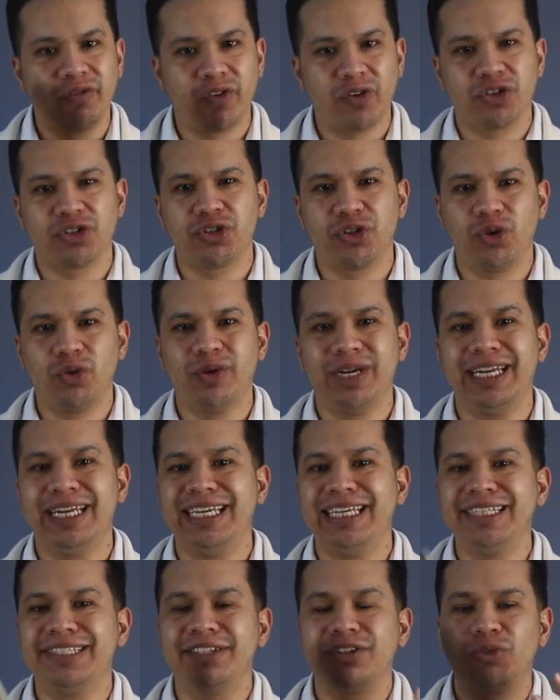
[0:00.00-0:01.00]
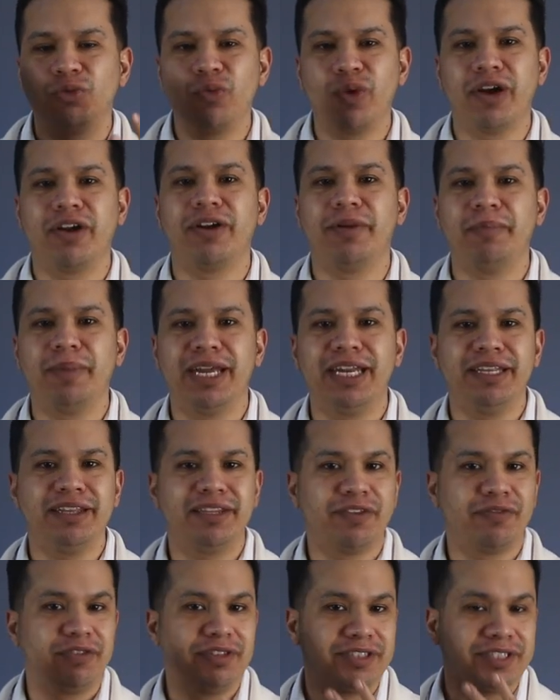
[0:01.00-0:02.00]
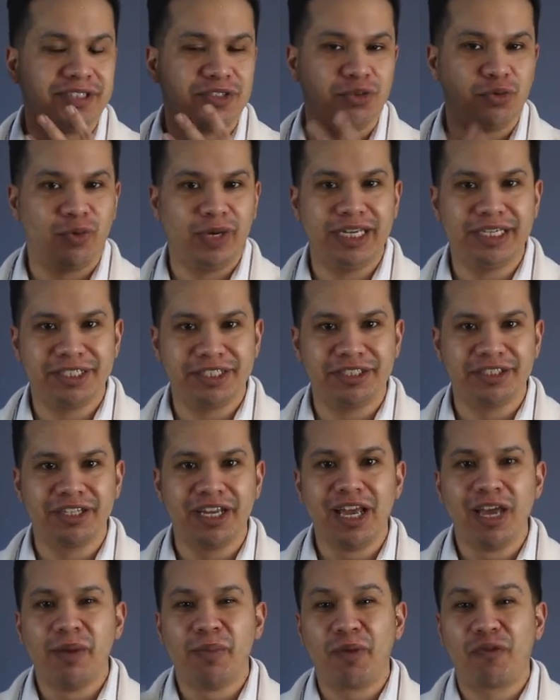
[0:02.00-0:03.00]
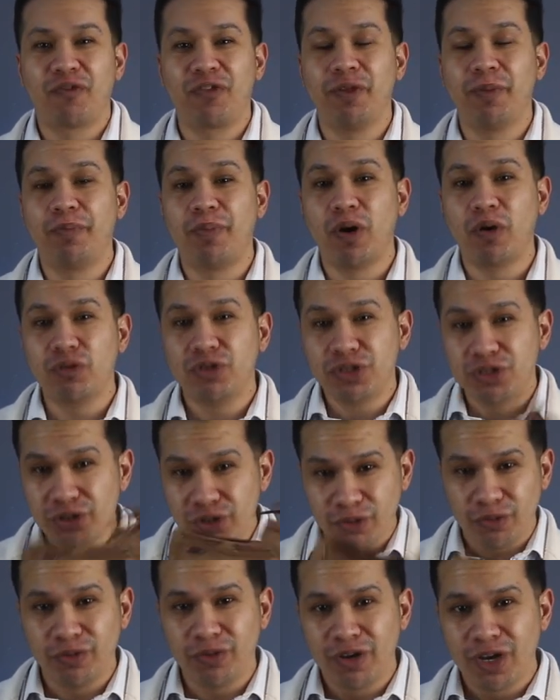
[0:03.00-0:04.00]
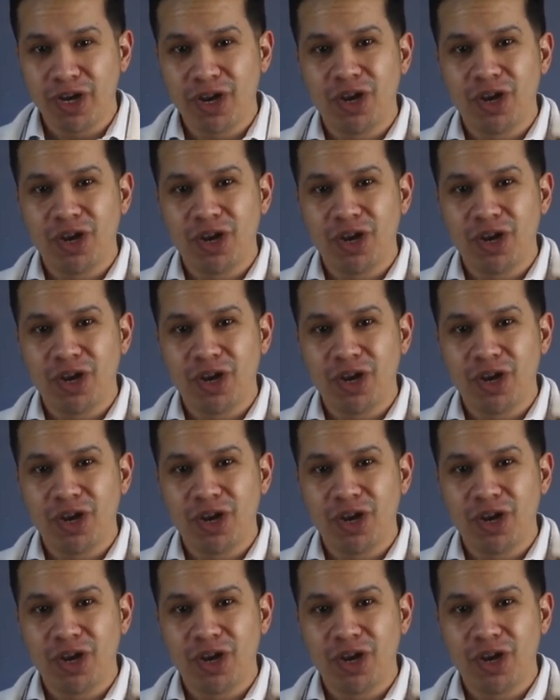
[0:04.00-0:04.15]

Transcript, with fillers: versatile and easy to wear to many different situations, but for the boat shoe,